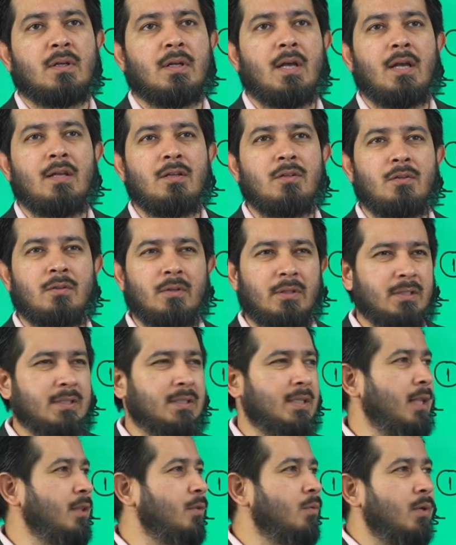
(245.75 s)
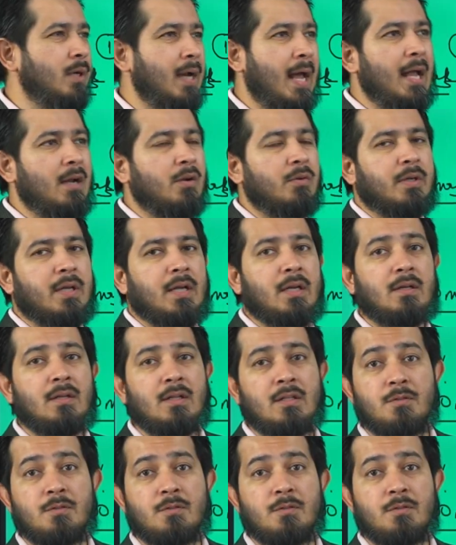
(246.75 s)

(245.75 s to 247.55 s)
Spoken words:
okay? You understand the word allocate?